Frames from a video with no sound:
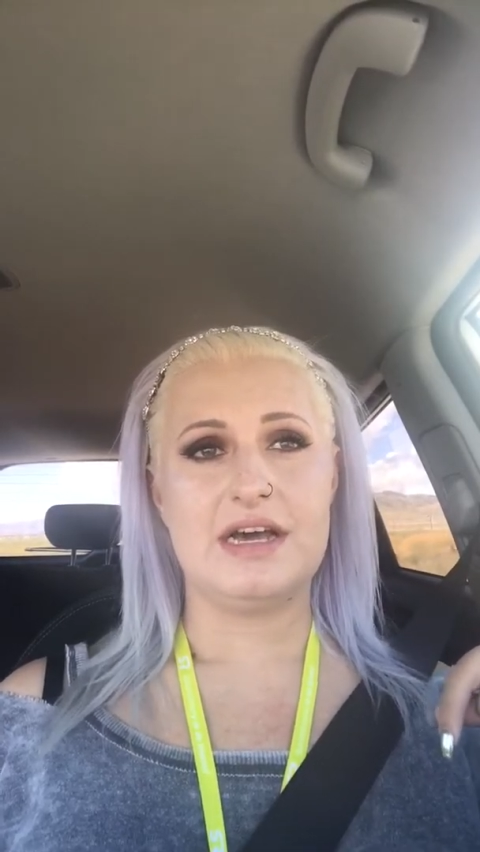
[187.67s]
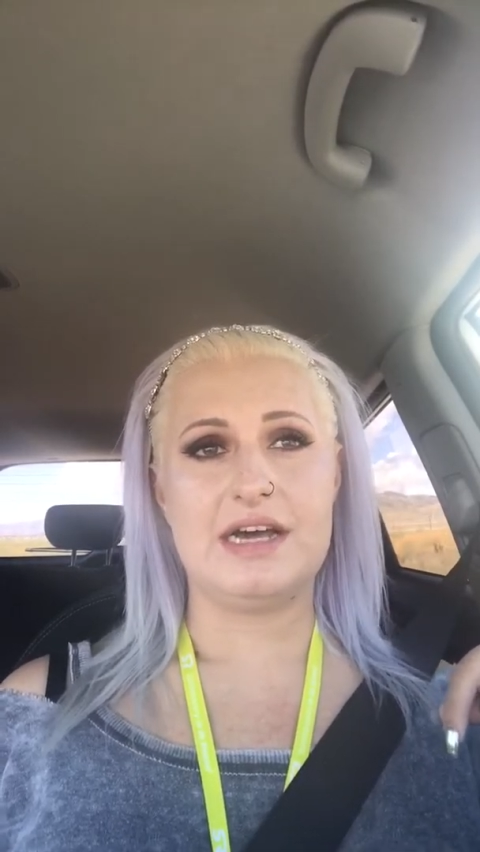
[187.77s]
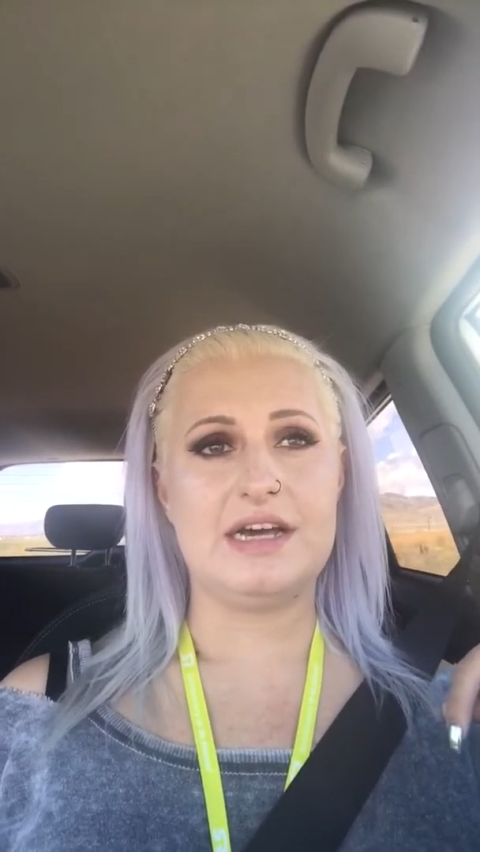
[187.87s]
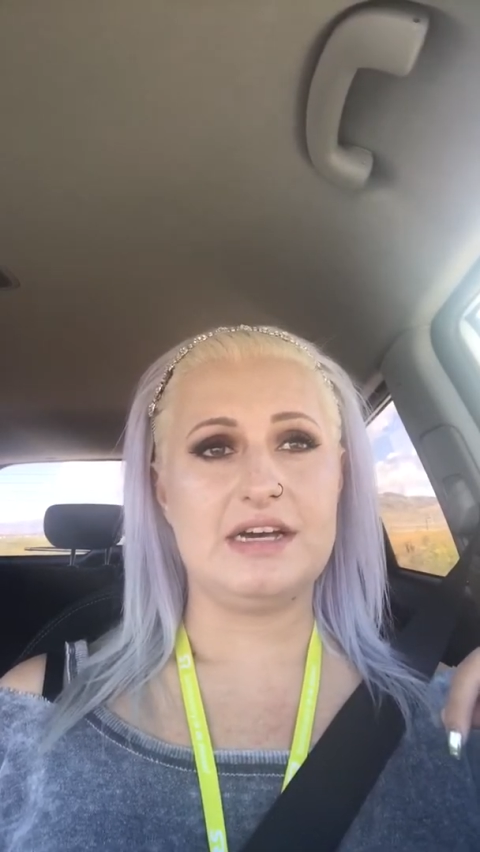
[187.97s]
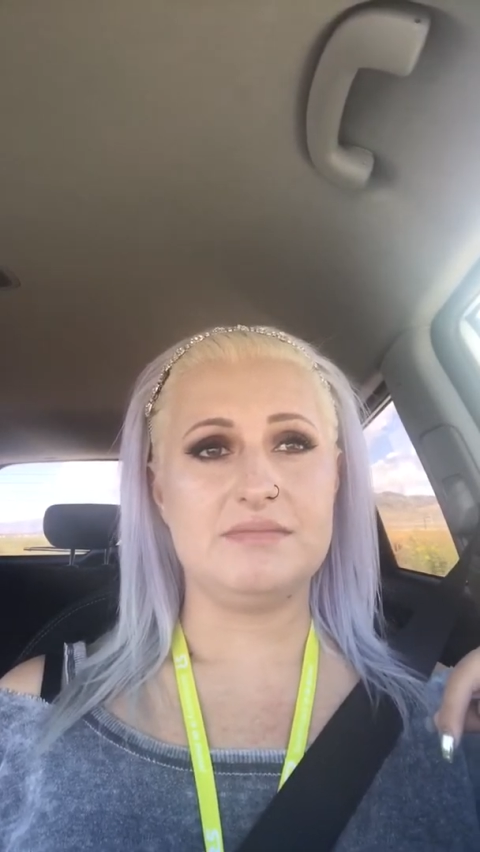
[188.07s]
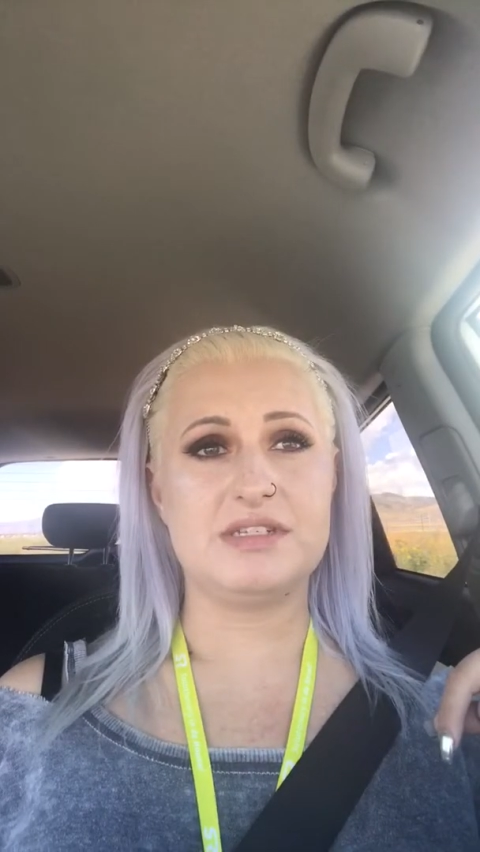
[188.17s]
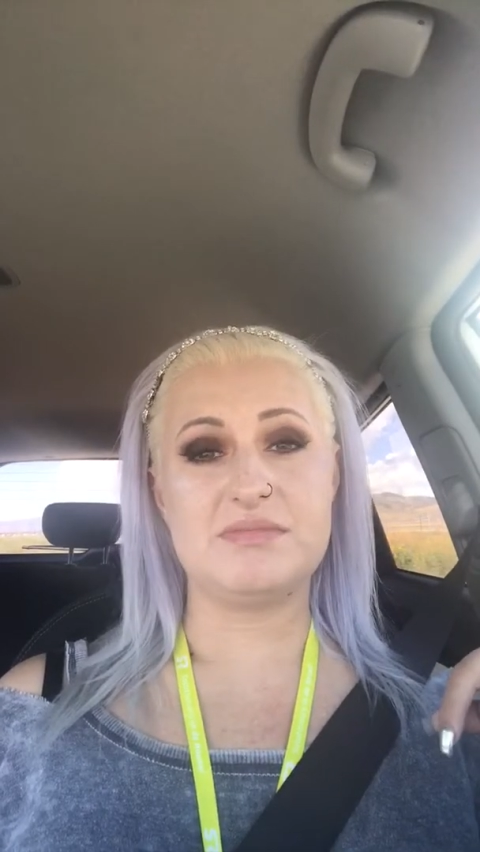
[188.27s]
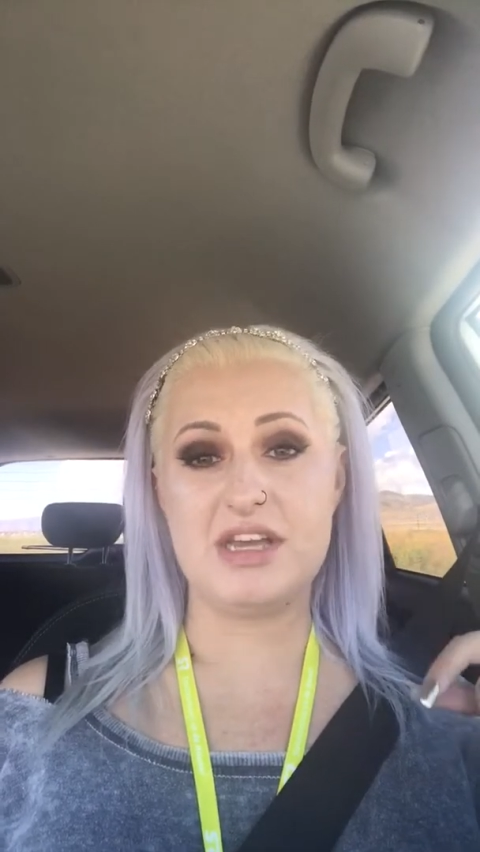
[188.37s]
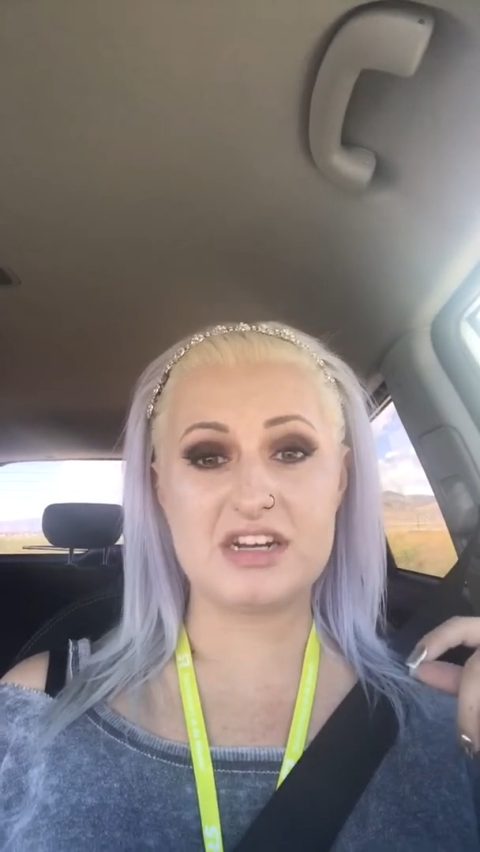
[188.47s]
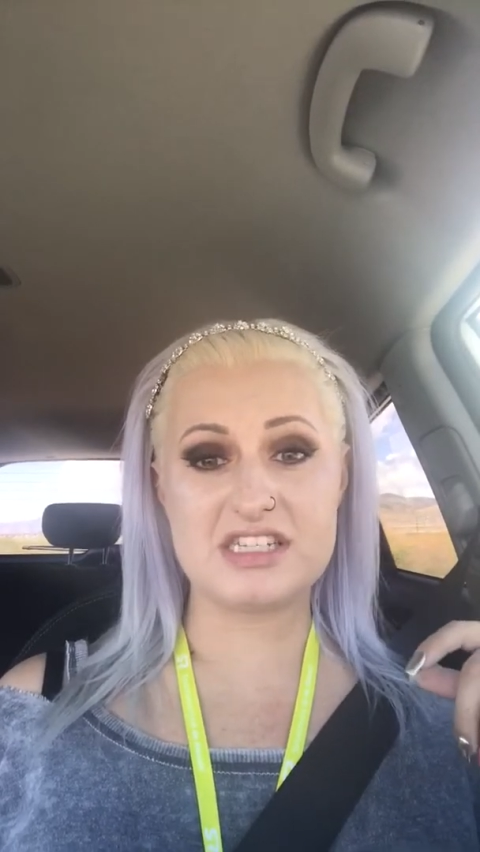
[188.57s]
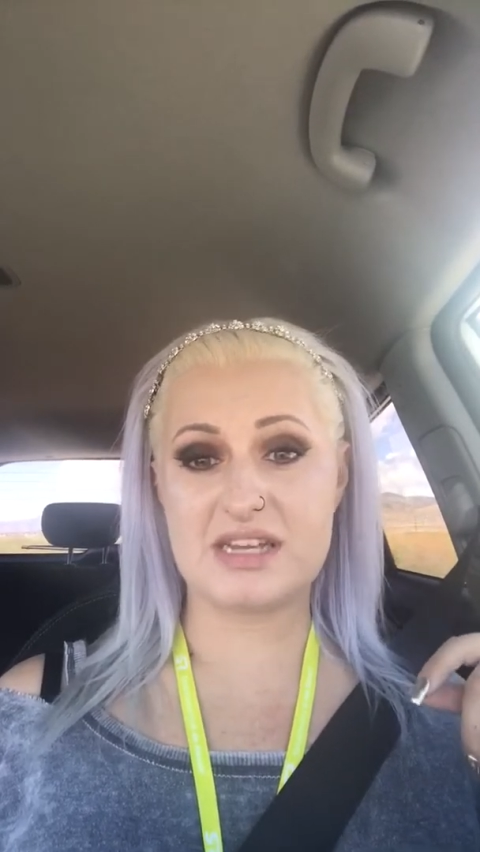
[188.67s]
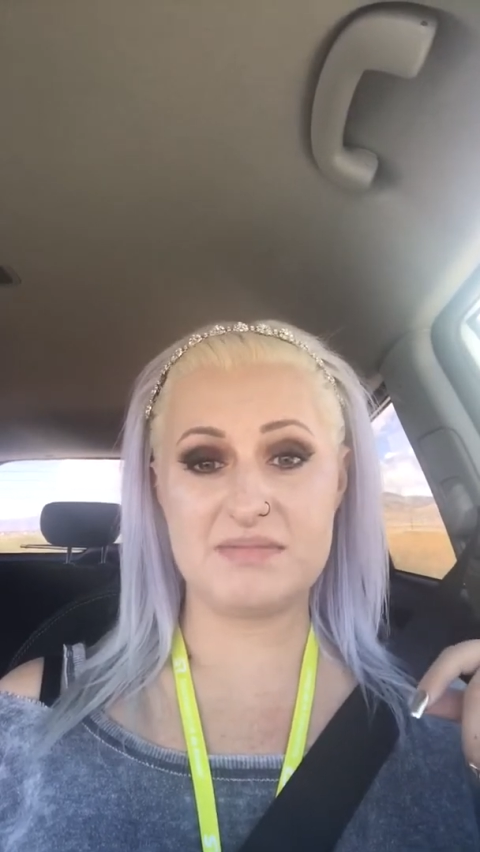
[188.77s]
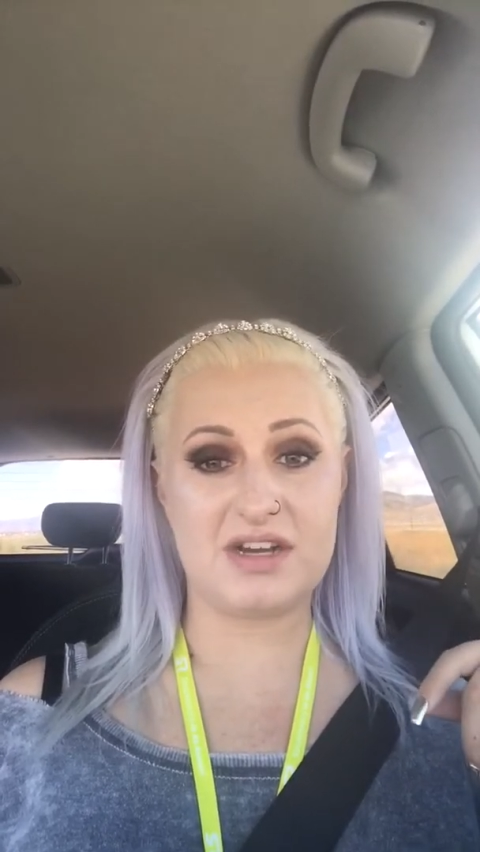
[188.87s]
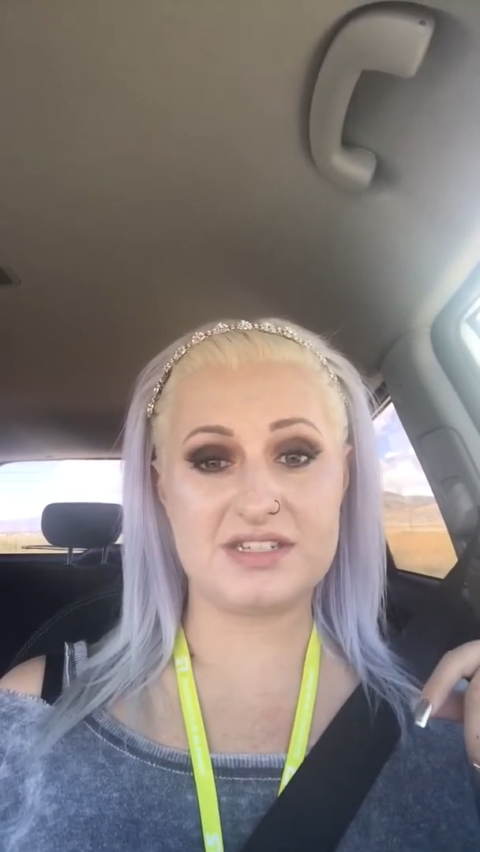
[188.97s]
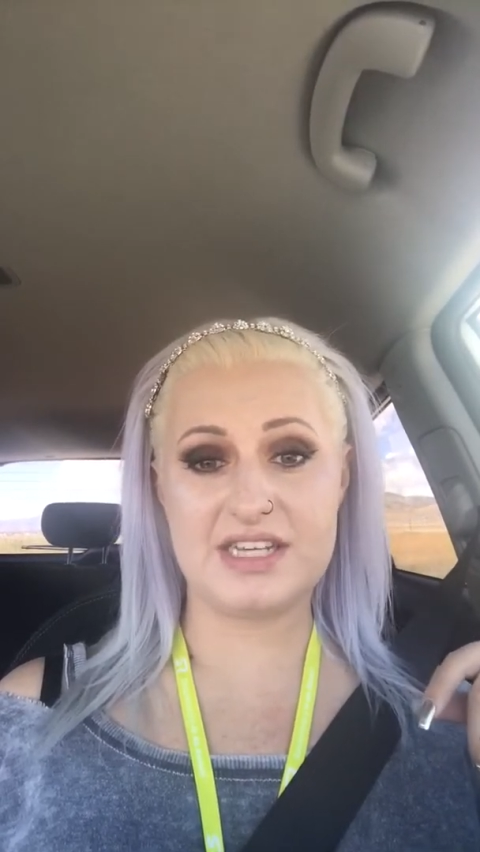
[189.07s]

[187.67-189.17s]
Um, to be honest, I'm not